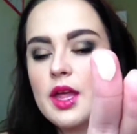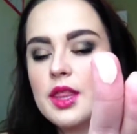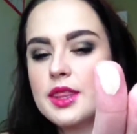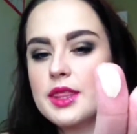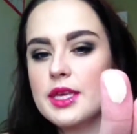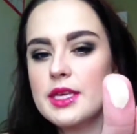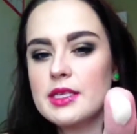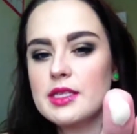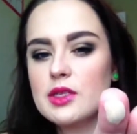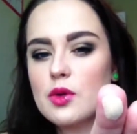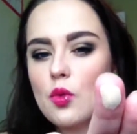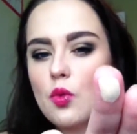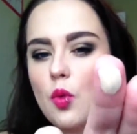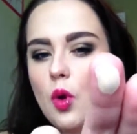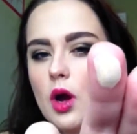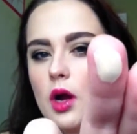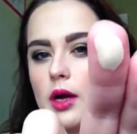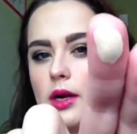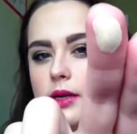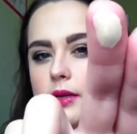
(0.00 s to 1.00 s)
This
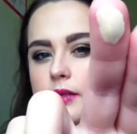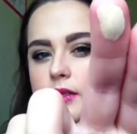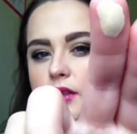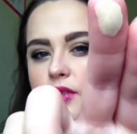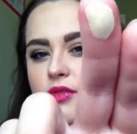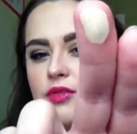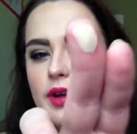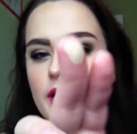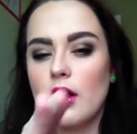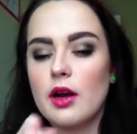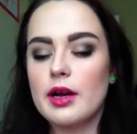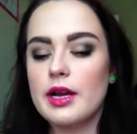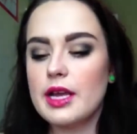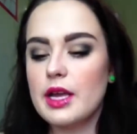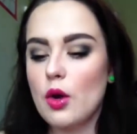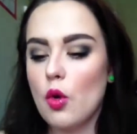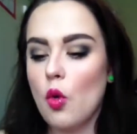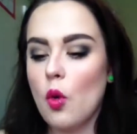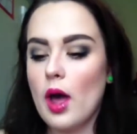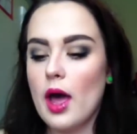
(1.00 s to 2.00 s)
works
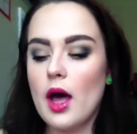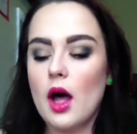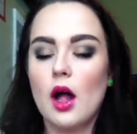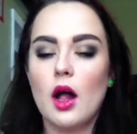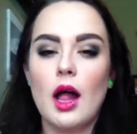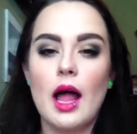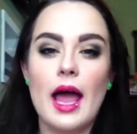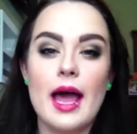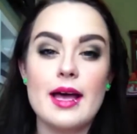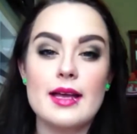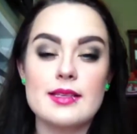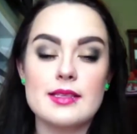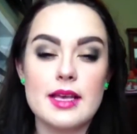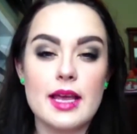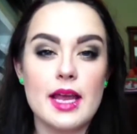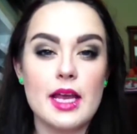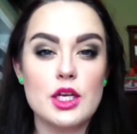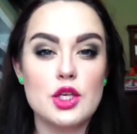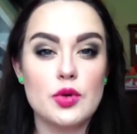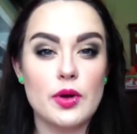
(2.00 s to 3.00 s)
very well as
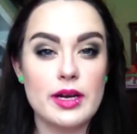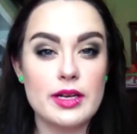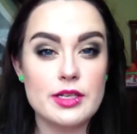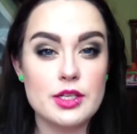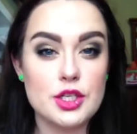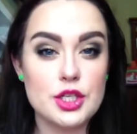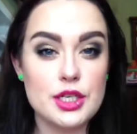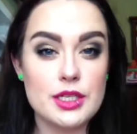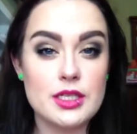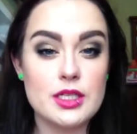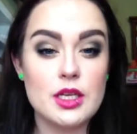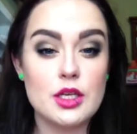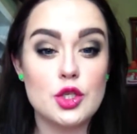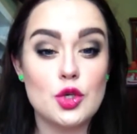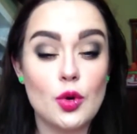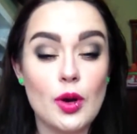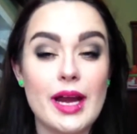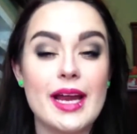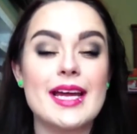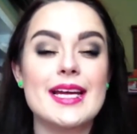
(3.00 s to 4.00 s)
a
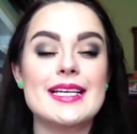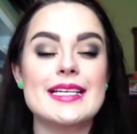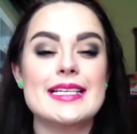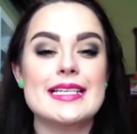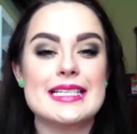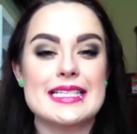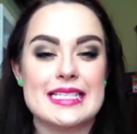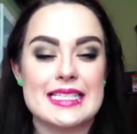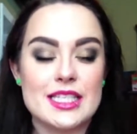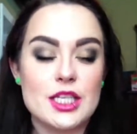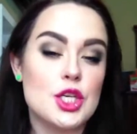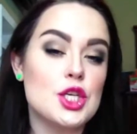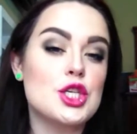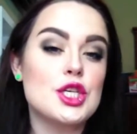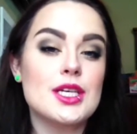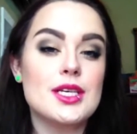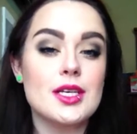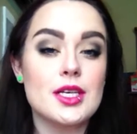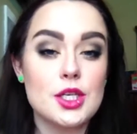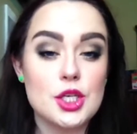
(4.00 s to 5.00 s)

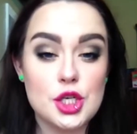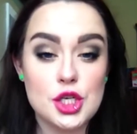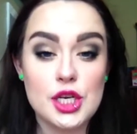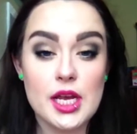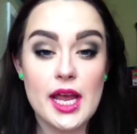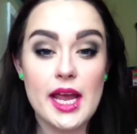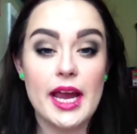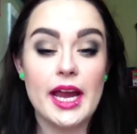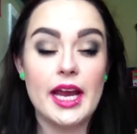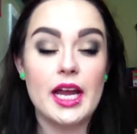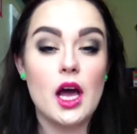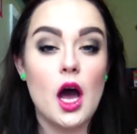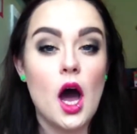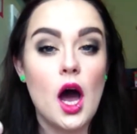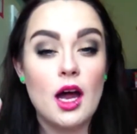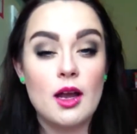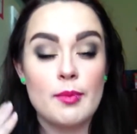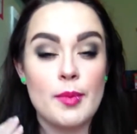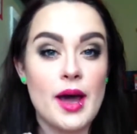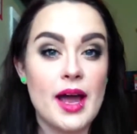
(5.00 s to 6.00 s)
transition shade
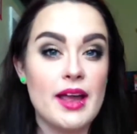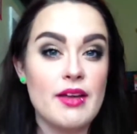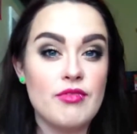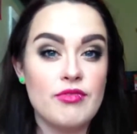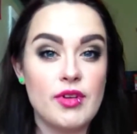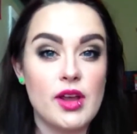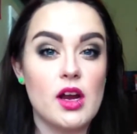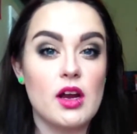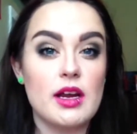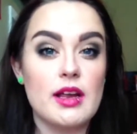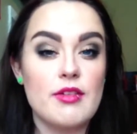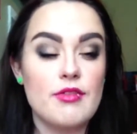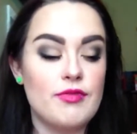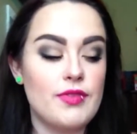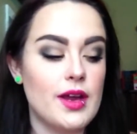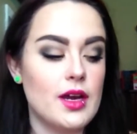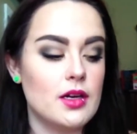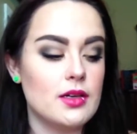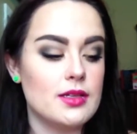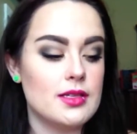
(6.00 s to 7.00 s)
on my very
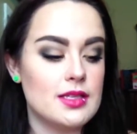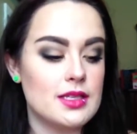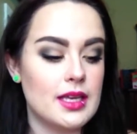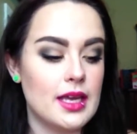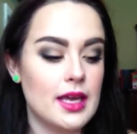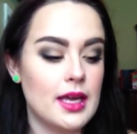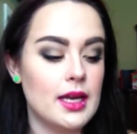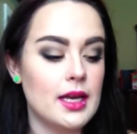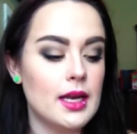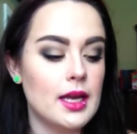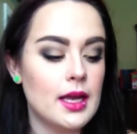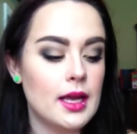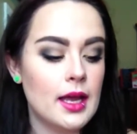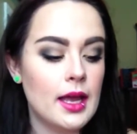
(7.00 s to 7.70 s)
fair skin.